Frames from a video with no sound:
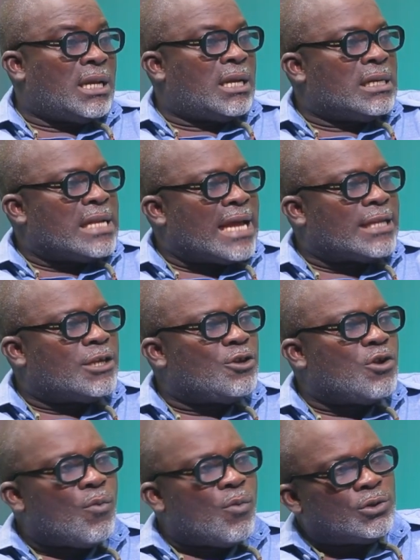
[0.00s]
that you
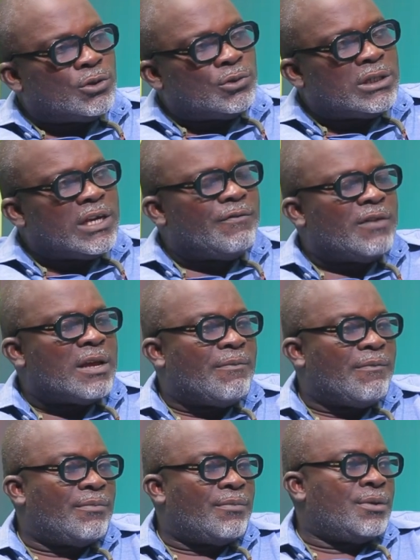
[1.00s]
don't want to give them
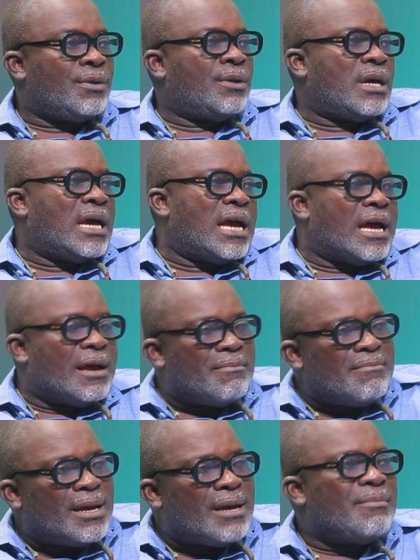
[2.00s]

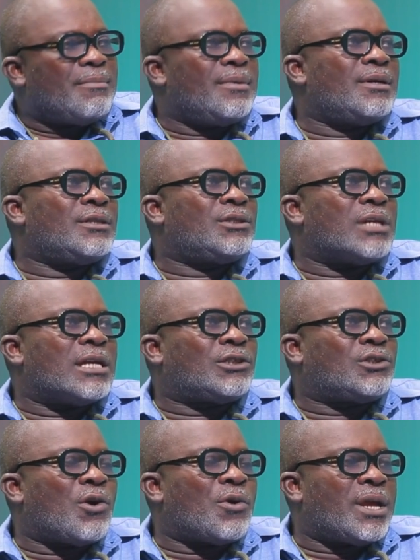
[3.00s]
um, um, a
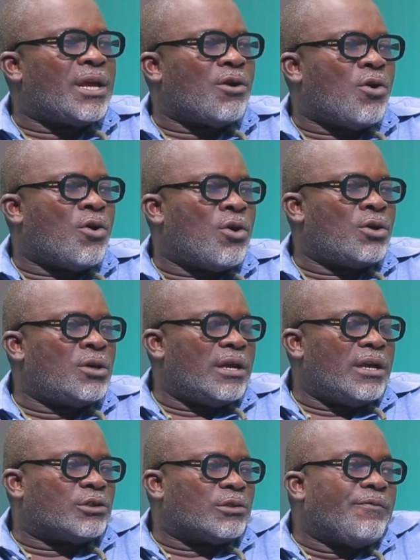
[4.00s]
story or
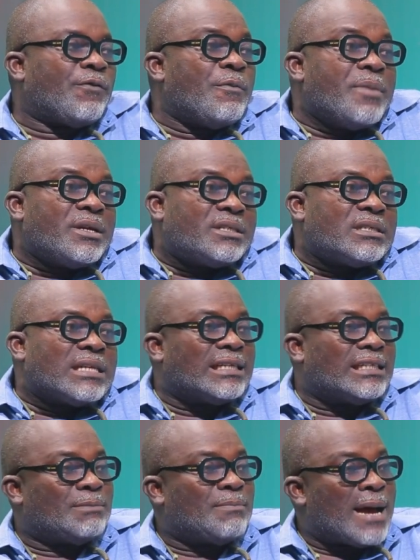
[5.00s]
some information that
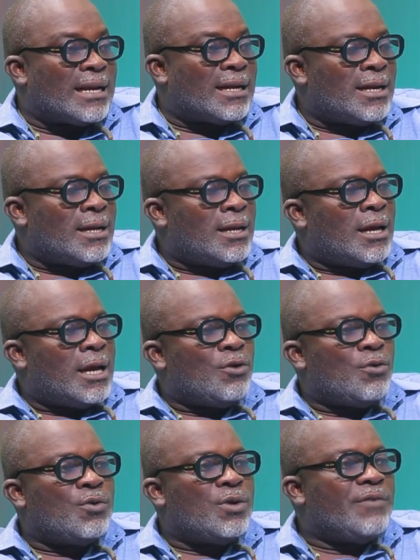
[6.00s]
is bad.
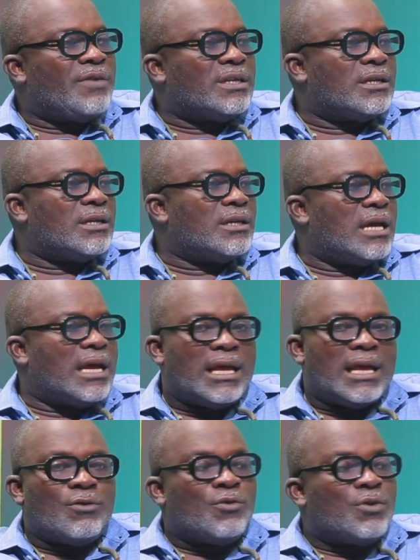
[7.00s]
You, even, uh, you